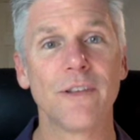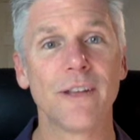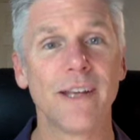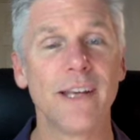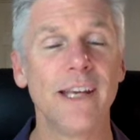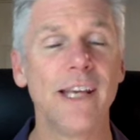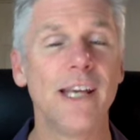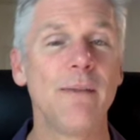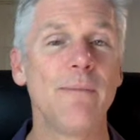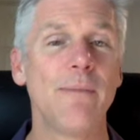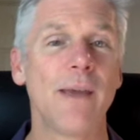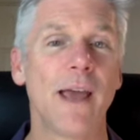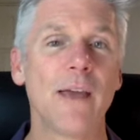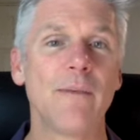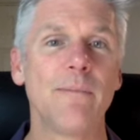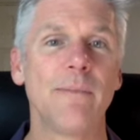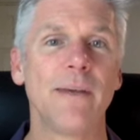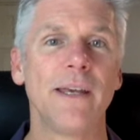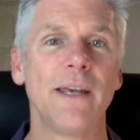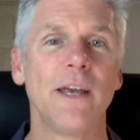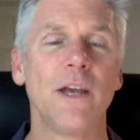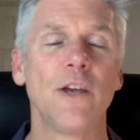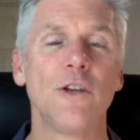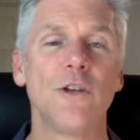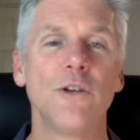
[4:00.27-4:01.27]
key may be
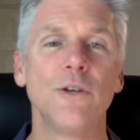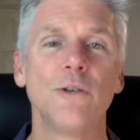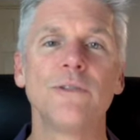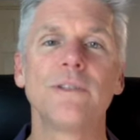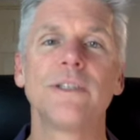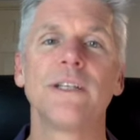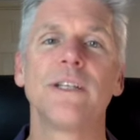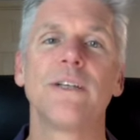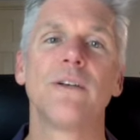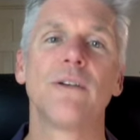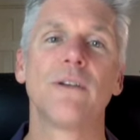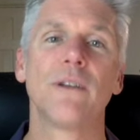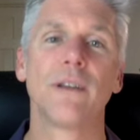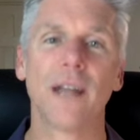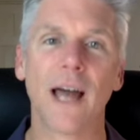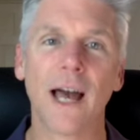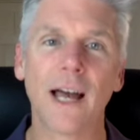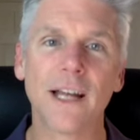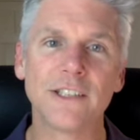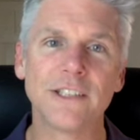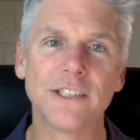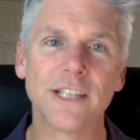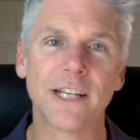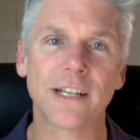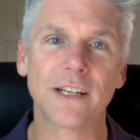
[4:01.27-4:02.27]
using your
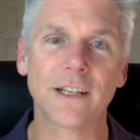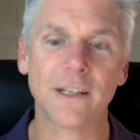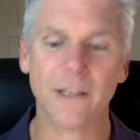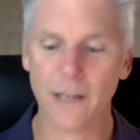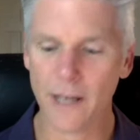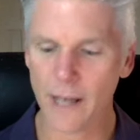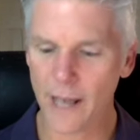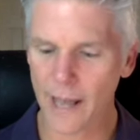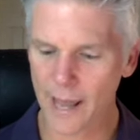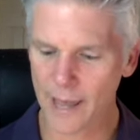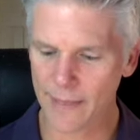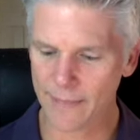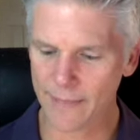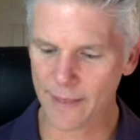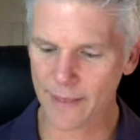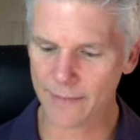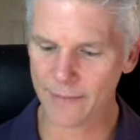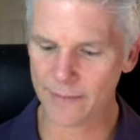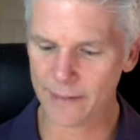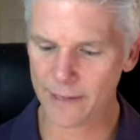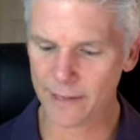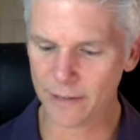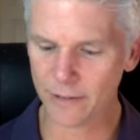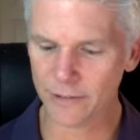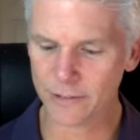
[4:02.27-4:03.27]
logic. And then
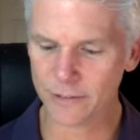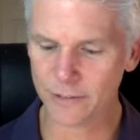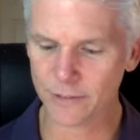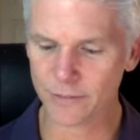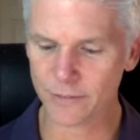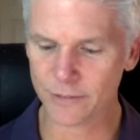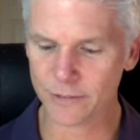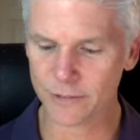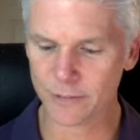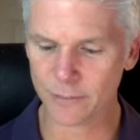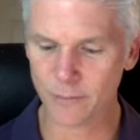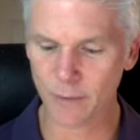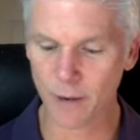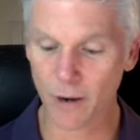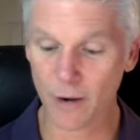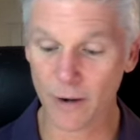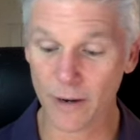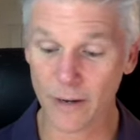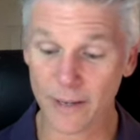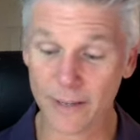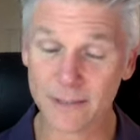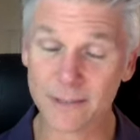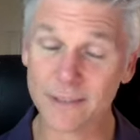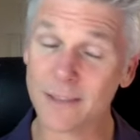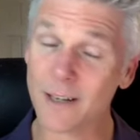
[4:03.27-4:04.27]
the energy for tomorrow
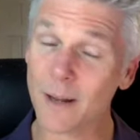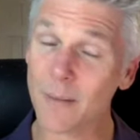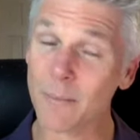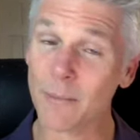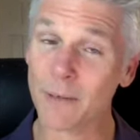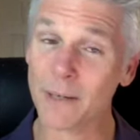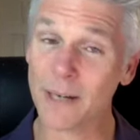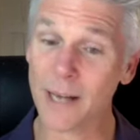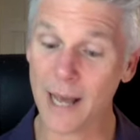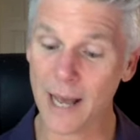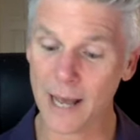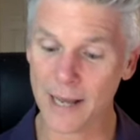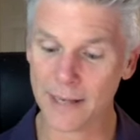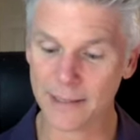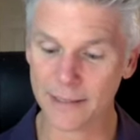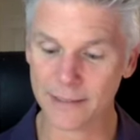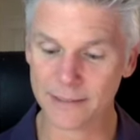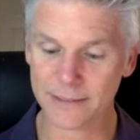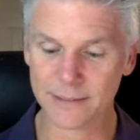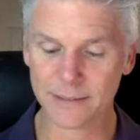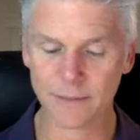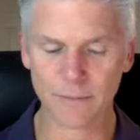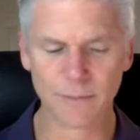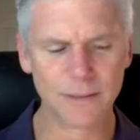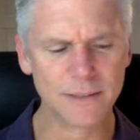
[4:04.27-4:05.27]
is number 9.
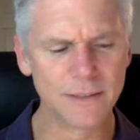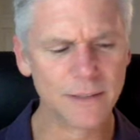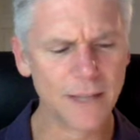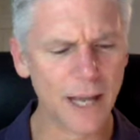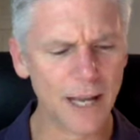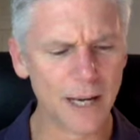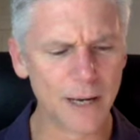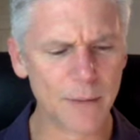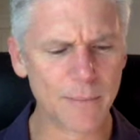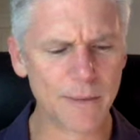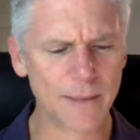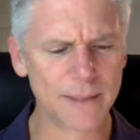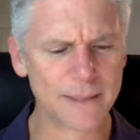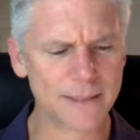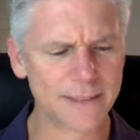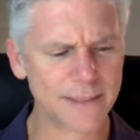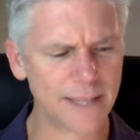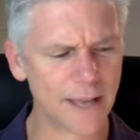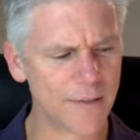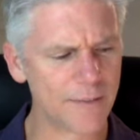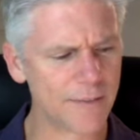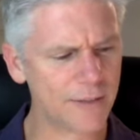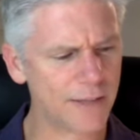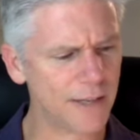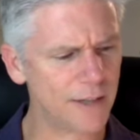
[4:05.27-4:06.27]
It's got a little bit of
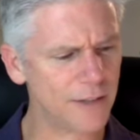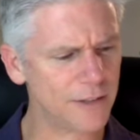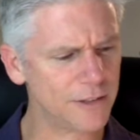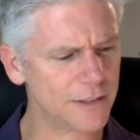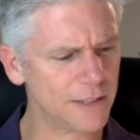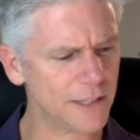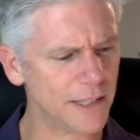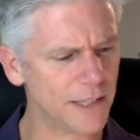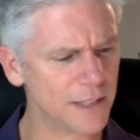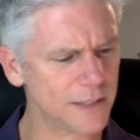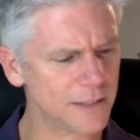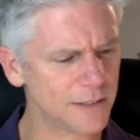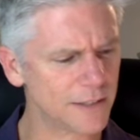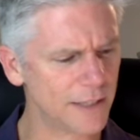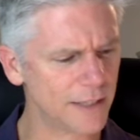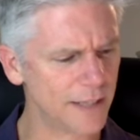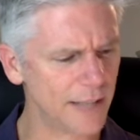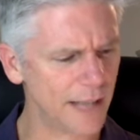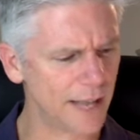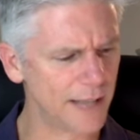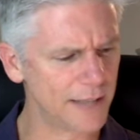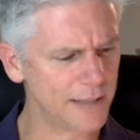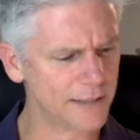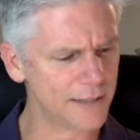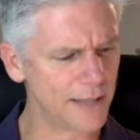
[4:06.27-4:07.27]
7 energy because the
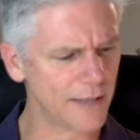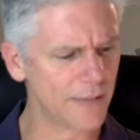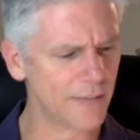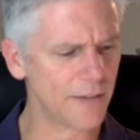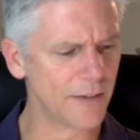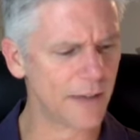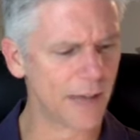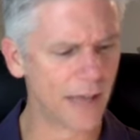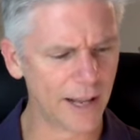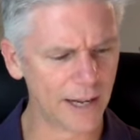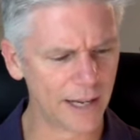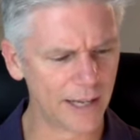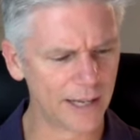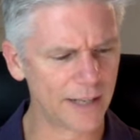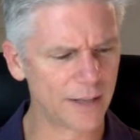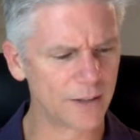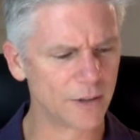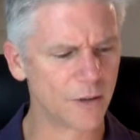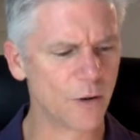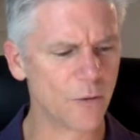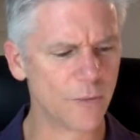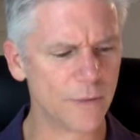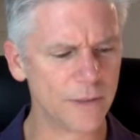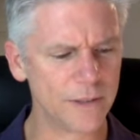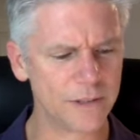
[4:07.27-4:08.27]
day is 7,
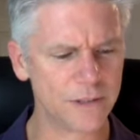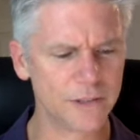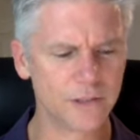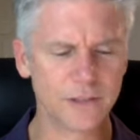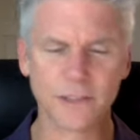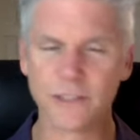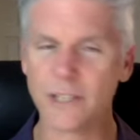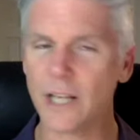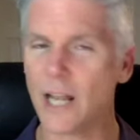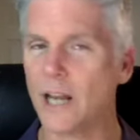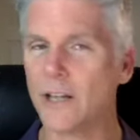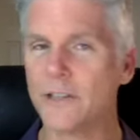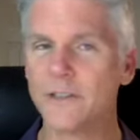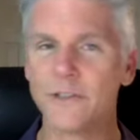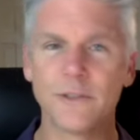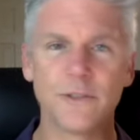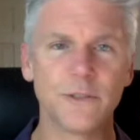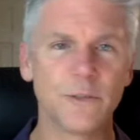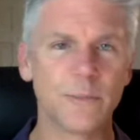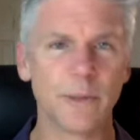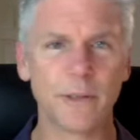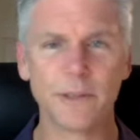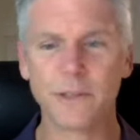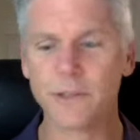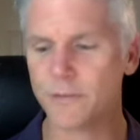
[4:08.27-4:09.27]
analytical, research, solitude,
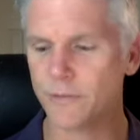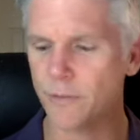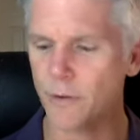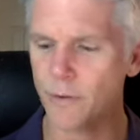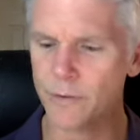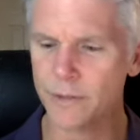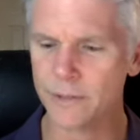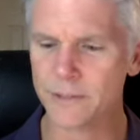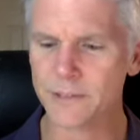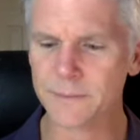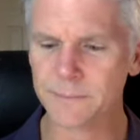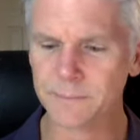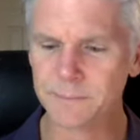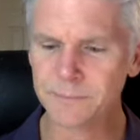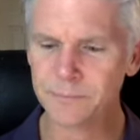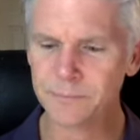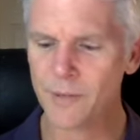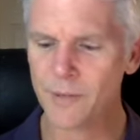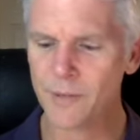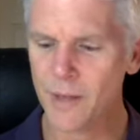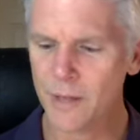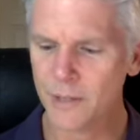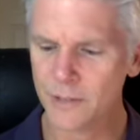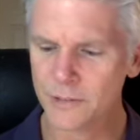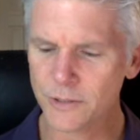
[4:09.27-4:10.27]
spiritual focus.
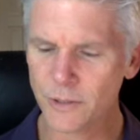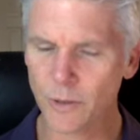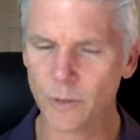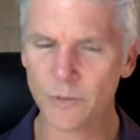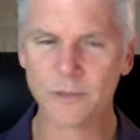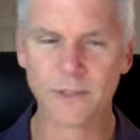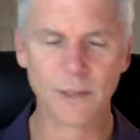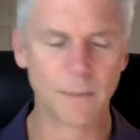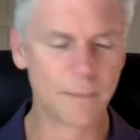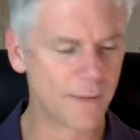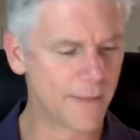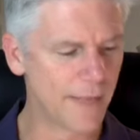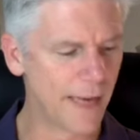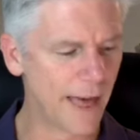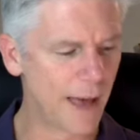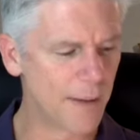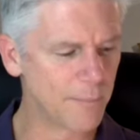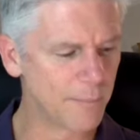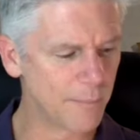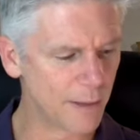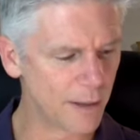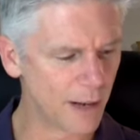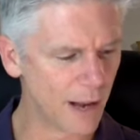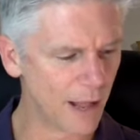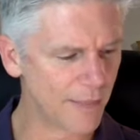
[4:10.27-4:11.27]
So some of
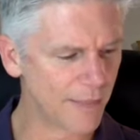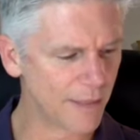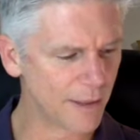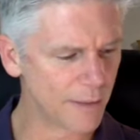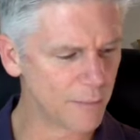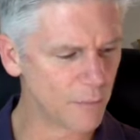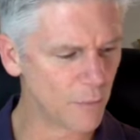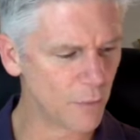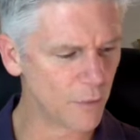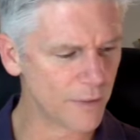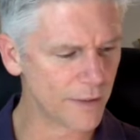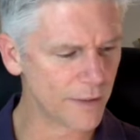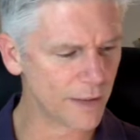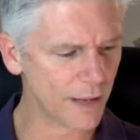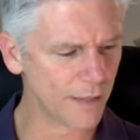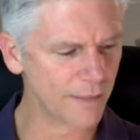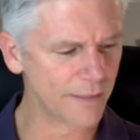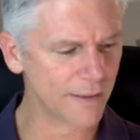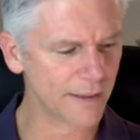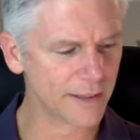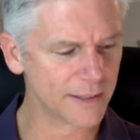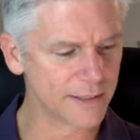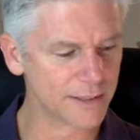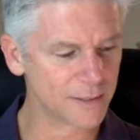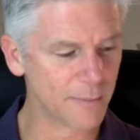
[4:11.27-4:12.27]
that, but I think more than
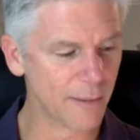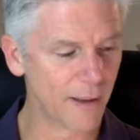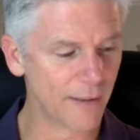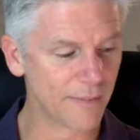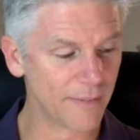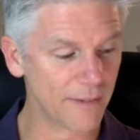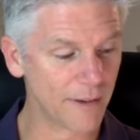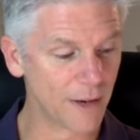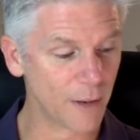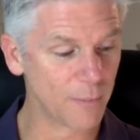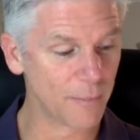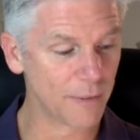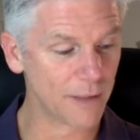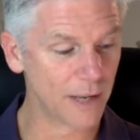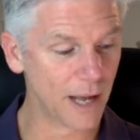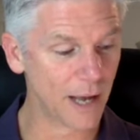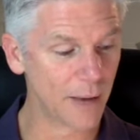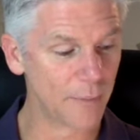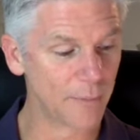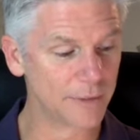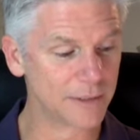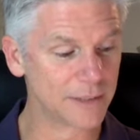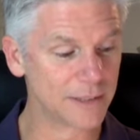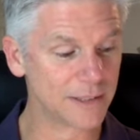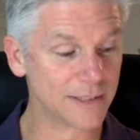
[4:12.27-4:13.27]
anything, it's about the number
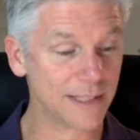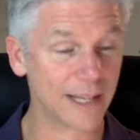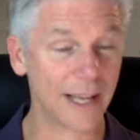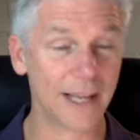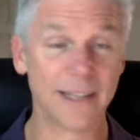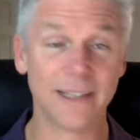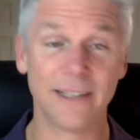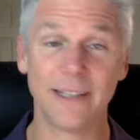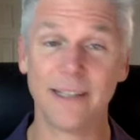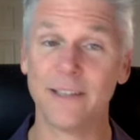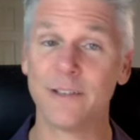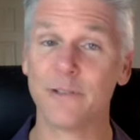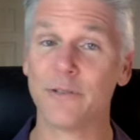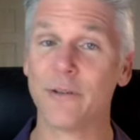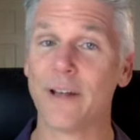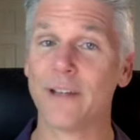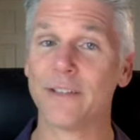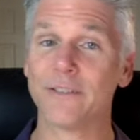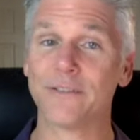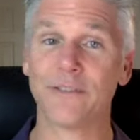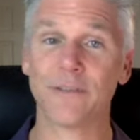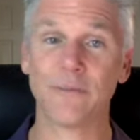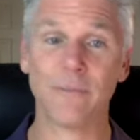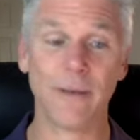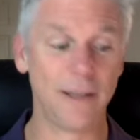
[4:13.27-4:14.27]
9, which is the ending,
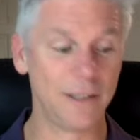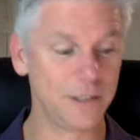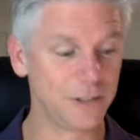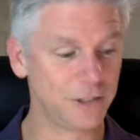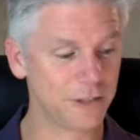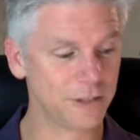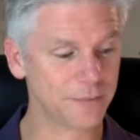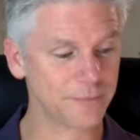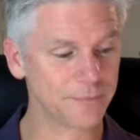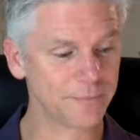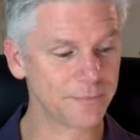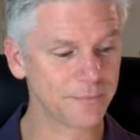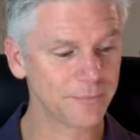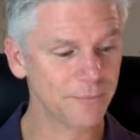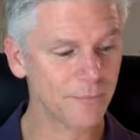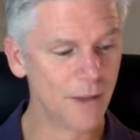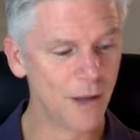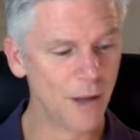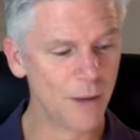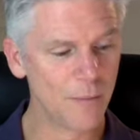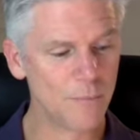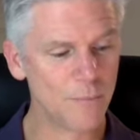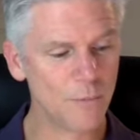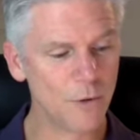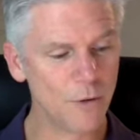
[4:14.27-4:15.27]
transformation,
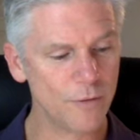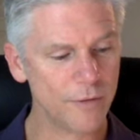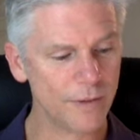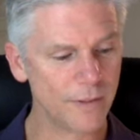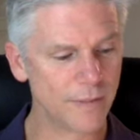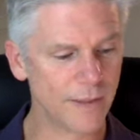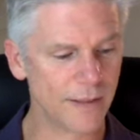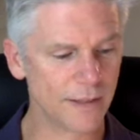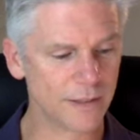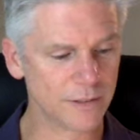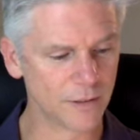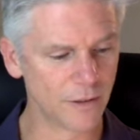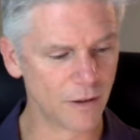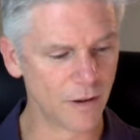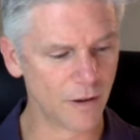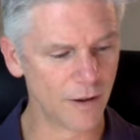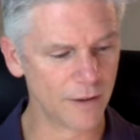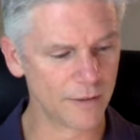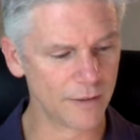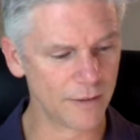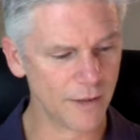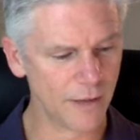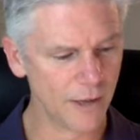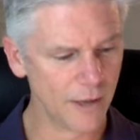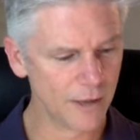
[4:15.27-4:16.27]
moving things
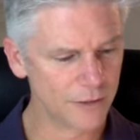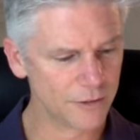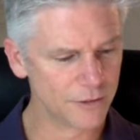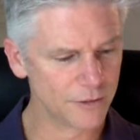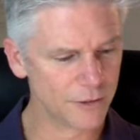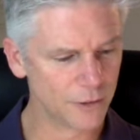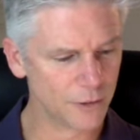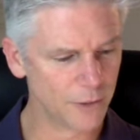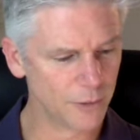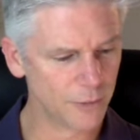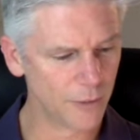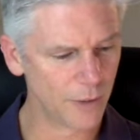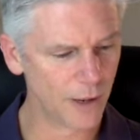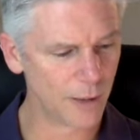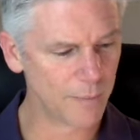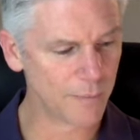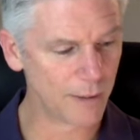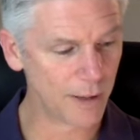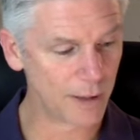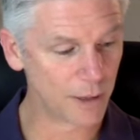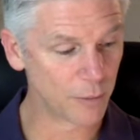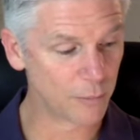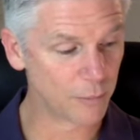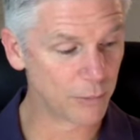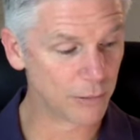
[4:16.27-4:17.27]
on to a
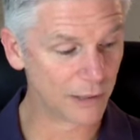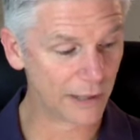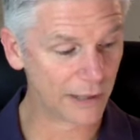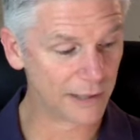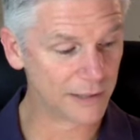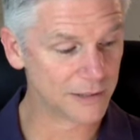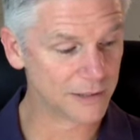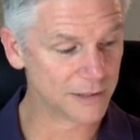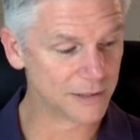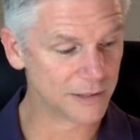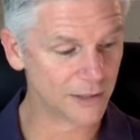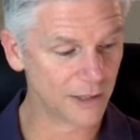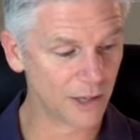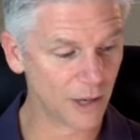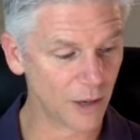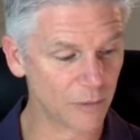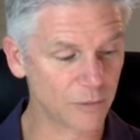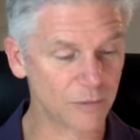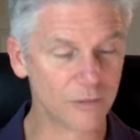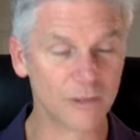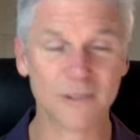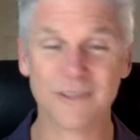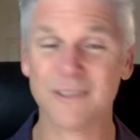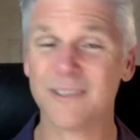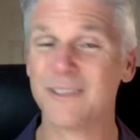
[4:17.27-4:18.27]
better place, you
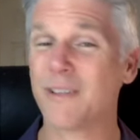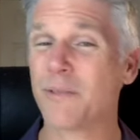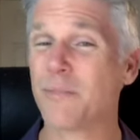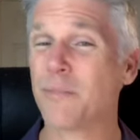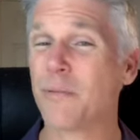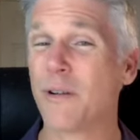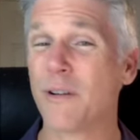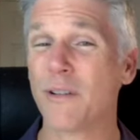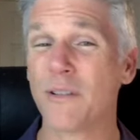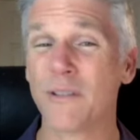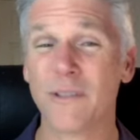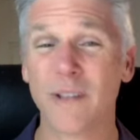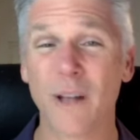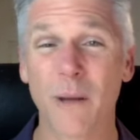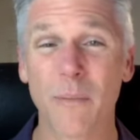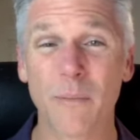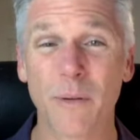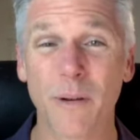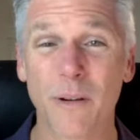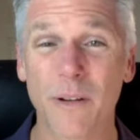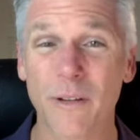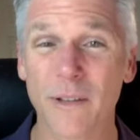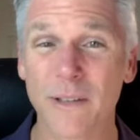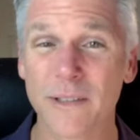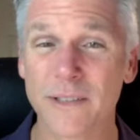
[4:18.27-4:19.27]
know.
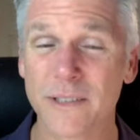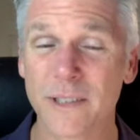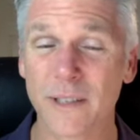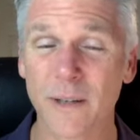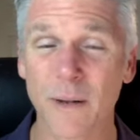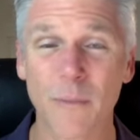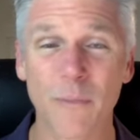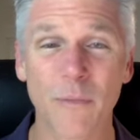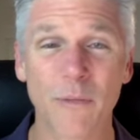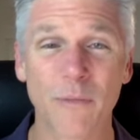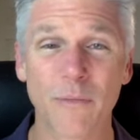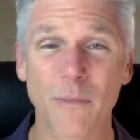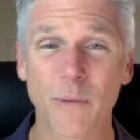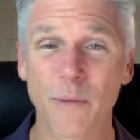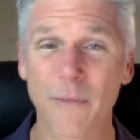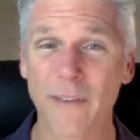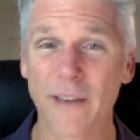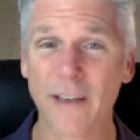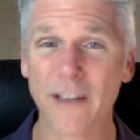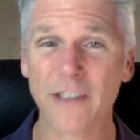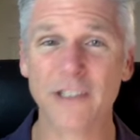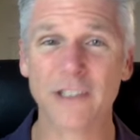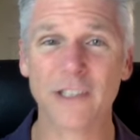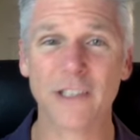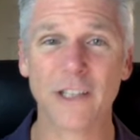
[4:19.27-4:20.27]
It's the number of
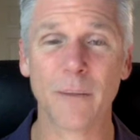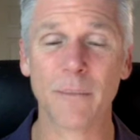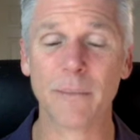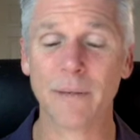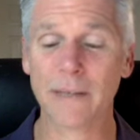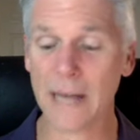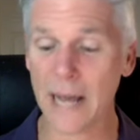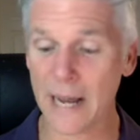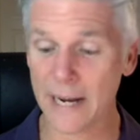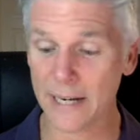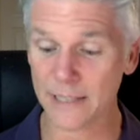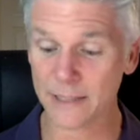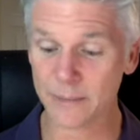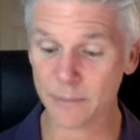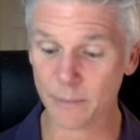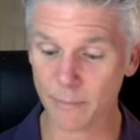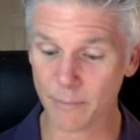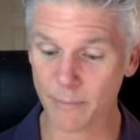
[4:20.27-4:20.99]
perfection. Number 9 is